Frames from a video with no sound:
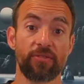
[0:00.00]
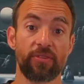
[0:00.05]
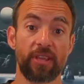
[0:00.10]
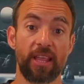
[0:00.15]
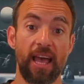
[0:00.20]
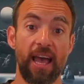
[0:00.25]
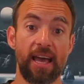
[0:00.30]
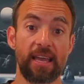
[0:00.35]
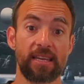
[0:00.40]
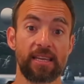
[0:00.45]
for
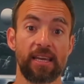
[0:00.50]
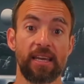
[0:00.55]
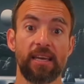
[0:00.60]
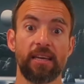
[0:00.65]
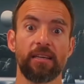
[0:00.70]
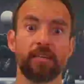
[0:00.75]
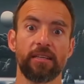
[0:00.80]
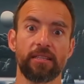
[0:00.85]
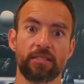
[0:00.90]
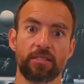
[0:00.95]
that.
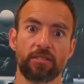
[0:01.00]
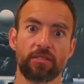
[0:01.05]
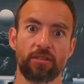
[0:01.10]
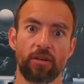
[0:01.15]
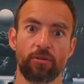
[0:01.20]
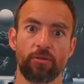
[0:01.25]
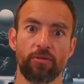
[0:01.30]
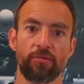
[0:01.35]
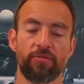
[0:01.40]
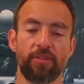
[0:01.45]
It's
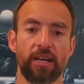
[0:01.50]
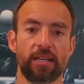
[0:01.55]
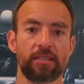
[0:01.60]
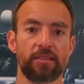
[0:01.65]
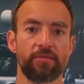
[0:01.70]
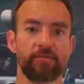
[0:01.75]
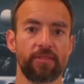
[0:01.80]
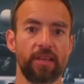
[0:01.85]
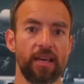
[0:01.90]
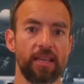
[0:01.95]
so
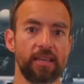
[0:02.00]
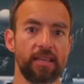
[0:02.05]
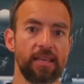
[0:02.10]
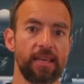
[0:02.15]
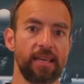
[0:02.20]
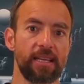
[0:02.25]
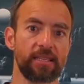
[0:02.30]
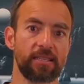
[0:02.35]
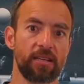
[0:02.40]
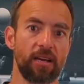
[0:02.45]
effective that
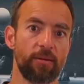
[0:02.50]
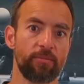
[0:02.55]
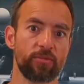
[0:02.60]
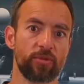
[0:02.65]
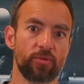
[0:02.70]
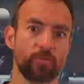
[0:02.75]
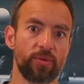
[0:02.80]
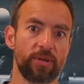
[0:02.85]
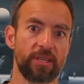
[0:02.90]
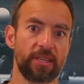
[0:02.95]
it
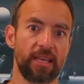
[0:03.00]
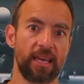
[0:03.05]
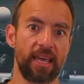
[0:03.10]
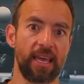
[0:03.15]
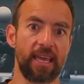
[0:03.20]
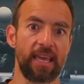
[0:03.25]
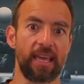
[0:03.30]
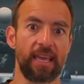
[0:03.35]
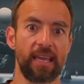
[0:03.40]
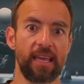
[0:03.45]
comes with
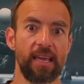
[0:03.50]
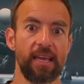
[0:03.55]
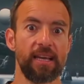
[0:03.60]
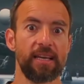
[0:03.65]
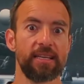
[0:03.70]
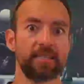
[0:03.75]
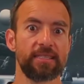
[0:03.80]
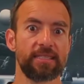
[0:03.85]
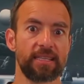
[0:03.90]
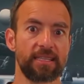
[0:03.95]
a
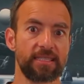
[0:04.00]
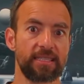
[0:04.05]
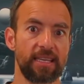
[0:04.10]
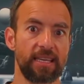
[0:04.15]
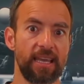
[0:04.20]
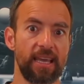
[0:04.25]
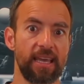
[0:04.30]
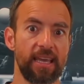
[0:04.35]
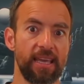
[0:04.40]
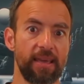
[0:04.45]

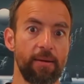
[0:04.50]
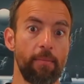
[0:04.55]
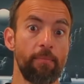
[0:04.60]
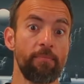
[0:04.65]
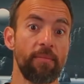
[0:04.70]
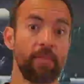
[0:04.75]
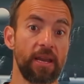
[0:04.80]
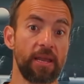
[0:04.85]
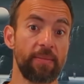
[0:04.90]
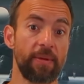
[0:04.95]
60-day
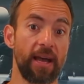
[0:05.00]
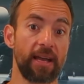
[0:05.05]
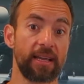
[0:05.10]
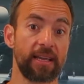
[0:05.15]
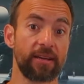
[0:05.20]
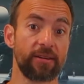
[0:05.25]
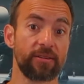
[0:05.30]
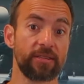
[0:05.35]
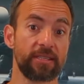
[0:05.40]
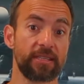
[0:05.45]
money-back
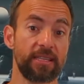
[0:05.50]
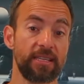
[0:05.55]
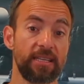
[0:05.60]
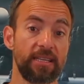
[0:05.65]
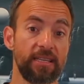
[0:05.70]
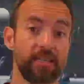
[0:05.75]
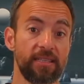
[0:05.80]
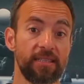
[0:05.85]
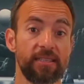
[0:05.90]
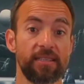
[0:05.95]

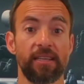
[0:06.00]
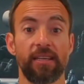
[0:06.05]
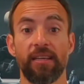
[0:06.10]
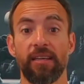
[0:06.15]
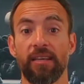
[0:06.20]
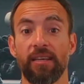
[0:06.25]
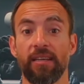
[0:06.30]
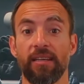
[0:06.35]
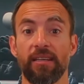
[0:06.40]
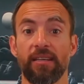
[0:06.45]
guarantee.
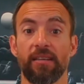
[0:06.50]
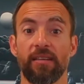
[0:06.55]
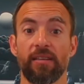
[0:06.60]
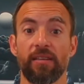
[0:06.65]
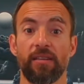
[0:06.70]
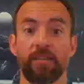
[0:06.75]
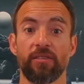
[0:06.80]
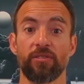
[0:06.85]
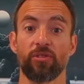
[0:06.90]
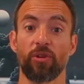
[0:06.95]

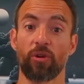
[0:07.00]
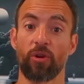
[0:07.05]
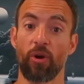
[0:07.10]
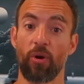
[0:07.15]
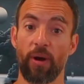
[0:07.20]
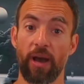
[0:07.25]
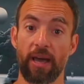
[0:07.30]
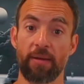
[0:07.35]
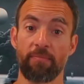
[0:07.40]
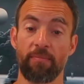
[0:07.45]
So go
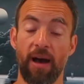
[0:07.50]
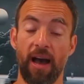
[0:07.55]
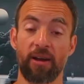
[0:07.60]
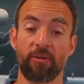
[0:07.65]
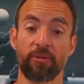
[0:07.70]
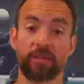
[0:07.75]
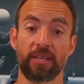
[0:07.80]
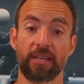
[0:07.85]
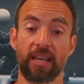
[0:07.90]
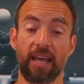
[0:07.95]
ahead and buy
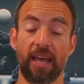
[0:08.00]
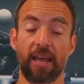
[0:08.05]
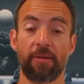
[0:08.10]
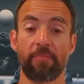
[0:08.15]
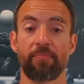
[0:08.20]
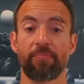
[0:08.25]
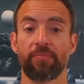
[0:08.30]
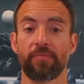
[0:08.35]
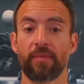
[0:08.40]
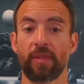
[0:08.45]
one today.
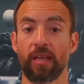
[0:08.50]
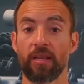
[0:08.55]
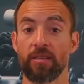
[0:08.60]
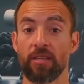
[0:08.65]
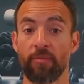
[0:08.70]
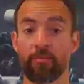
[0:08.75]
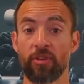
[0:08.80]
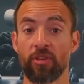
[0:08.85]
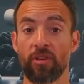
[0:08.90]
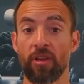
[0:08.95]

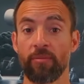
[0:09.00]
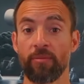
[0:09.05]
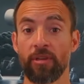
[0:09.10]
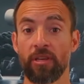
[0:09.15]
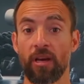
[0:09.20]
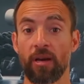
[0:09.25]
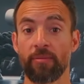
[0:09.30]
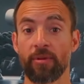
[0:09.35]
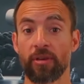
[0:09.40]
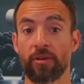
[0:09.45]

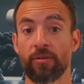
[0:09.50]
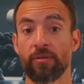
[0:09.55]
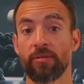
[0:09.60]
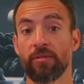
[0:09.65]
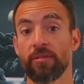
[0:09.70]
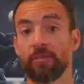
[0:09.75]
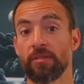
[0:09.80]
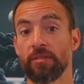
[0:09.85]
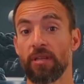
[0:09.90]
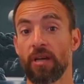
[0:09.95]

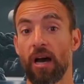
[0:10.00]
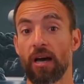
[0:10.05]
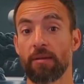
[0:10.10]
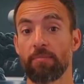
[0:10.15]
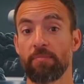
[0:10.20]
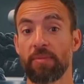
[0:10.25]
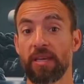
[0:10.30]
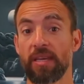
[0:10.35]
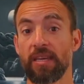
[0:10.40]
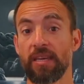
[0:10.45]

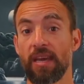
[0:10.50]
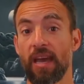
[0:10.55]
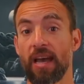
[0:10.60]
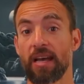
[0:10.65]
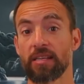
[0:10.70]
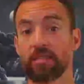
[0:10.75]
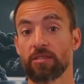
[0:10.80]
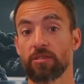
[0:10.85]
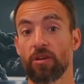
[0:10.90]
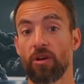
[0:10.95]

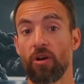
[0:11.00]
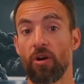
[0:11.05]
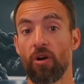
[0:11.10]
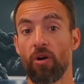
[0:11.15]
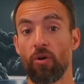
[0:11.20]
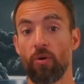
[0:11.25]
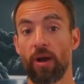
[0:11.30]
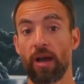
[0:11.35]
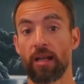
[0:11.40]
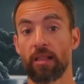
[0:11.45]

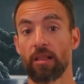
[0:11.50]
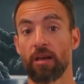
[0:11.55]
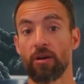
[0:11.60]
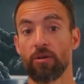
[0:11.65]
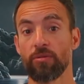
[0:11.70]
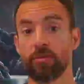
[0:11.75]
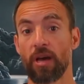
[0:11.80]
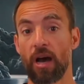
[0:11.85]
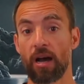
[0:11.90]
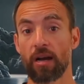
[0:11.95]

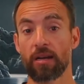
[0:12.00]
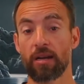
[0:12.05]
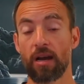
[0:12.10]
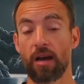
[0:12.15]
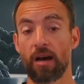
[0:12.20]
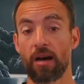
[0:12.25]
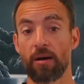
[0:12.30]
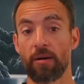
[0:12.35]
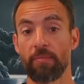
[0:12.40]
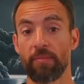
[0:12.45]

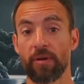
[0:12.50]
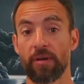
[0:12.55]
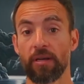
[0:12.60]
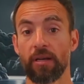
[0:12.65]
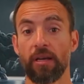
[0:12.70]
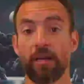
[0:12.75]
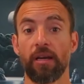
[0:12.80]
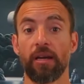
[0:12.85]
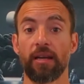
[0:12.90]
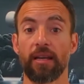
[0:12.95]
www.psolo.com.
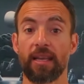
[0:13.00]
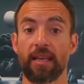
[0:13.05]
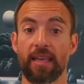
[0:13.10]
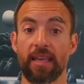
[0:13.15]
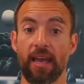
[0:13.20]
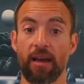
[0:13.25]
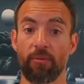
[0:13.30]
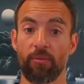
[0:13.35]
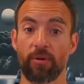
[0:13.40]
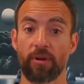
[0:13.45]

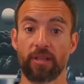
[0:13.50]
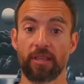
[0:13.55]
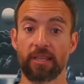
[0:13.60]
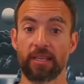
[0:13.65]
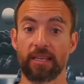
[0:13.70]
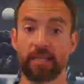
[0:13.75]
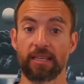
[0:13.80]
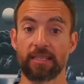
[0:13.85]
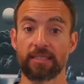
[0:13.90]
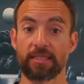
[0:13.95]
Get one of
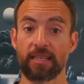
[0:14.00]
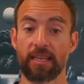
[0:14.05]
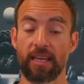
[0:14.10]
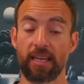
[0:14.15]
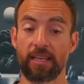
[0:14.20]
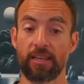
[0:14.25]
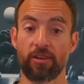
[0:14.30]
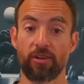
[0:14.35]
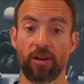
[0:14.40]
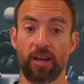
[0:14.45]
these
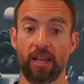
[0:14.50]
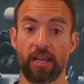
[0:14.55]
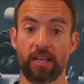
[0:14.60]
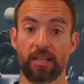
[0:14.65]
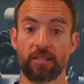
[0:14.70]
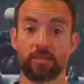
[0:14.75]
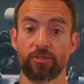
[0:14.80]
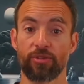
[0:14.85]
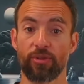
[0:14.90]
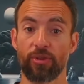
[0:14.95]
in your
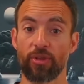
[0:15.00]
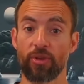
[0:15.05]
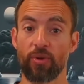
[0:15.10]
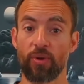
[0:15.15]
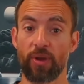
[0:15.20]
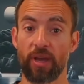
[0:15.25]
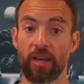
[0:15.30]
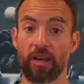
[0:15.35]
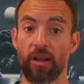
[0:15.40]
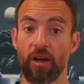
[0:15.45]
hands so that you
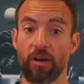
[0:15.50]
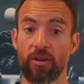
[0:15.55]
can get it